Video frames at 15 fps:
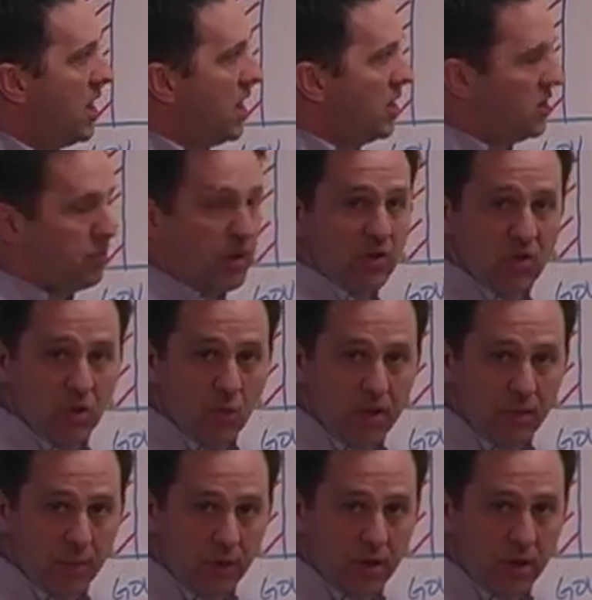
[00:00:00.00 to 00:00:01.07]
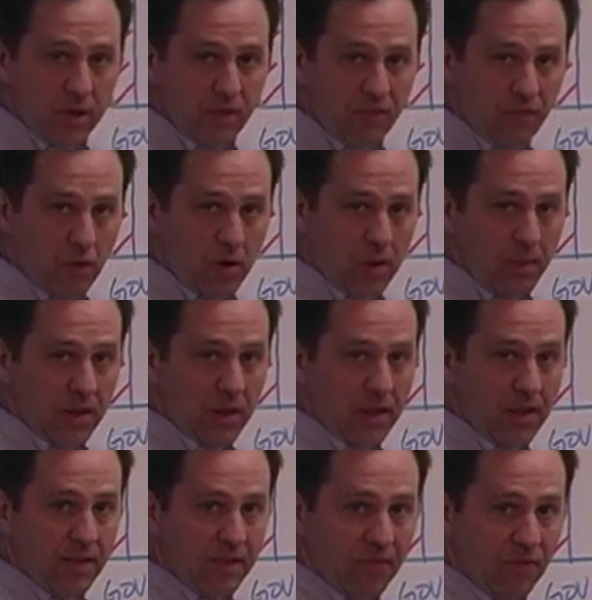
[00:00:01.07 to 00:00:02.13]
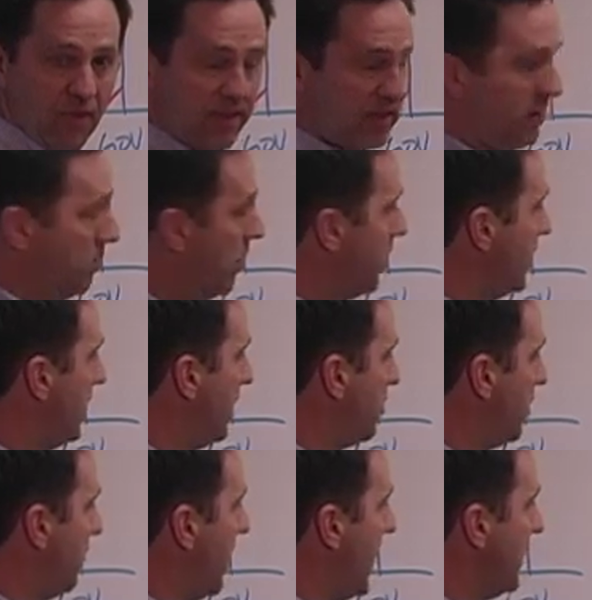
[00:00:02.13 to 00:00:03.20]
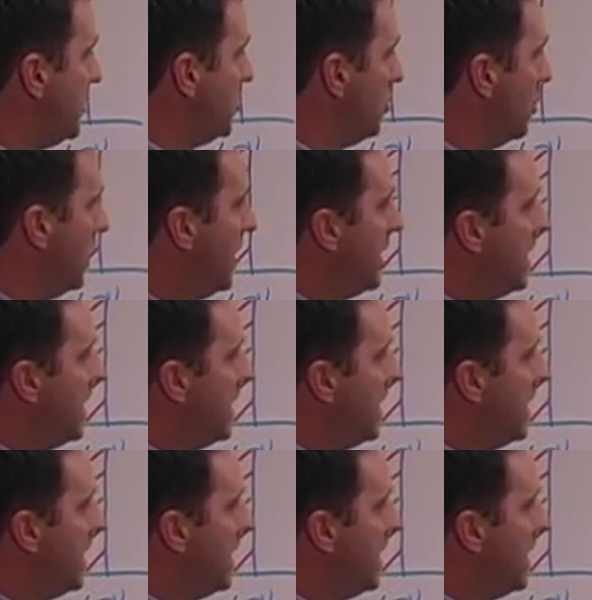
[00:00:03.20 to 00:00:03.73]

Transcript: especially when you put it on the formula, the flexibility that it provides you.